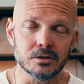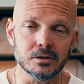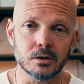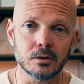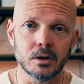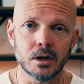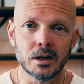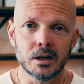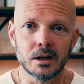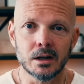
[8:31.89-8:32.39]

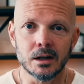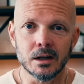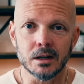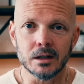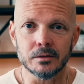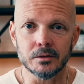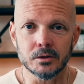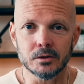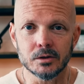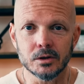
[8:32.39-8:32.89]
So
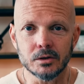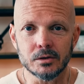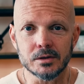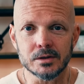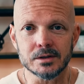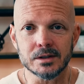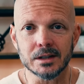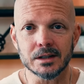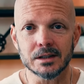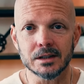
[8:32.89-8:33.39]
if you
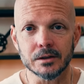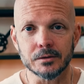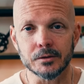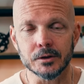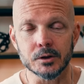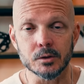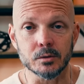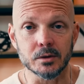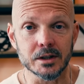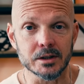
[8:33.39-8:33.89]
notice the
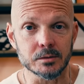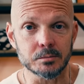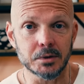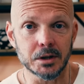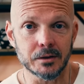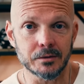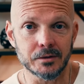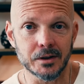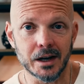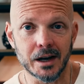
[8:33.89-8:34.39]
difference when I
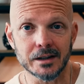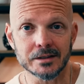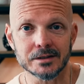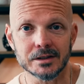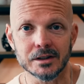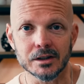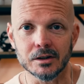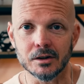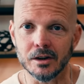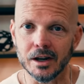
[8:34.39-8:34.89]
speak fast
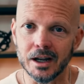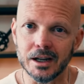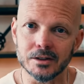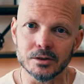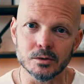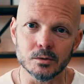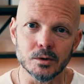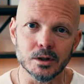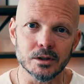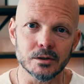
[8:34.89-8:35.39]
and then go, hey,
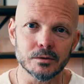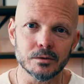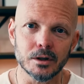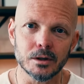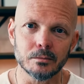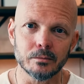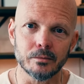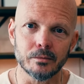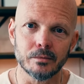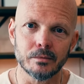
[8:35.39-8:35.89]
so where are you
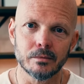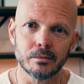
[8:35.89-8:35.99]
from?